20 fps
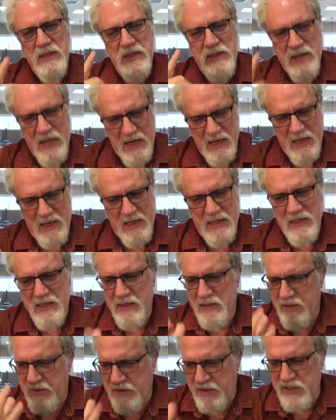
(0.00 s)
dialect,
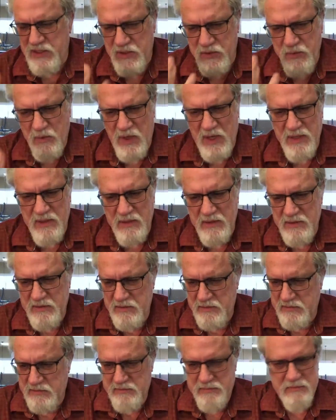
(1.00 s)
this one,
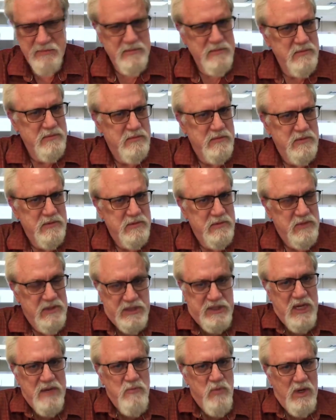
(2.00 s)
the
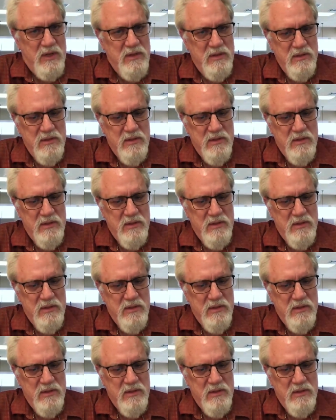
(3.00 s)
same one